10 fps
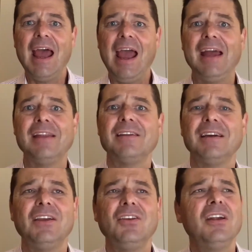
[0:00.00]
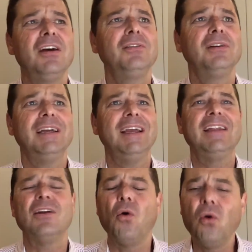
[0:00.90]
And, you know,
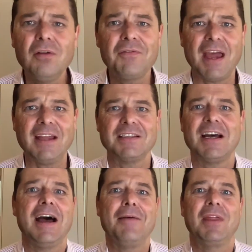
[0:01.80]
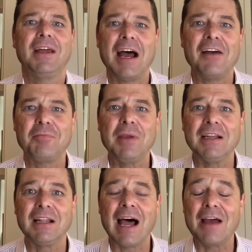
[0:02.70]
in all of that time that I've been
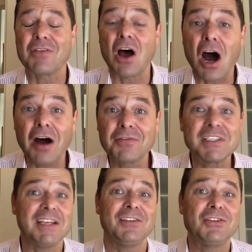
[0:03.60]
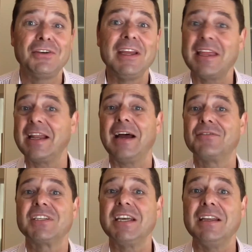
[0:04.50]
alive, the half century that I've
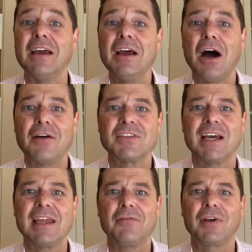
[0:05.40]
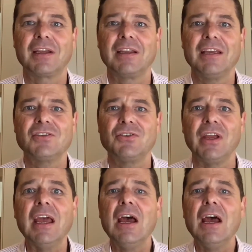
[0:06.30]
seen of South African history,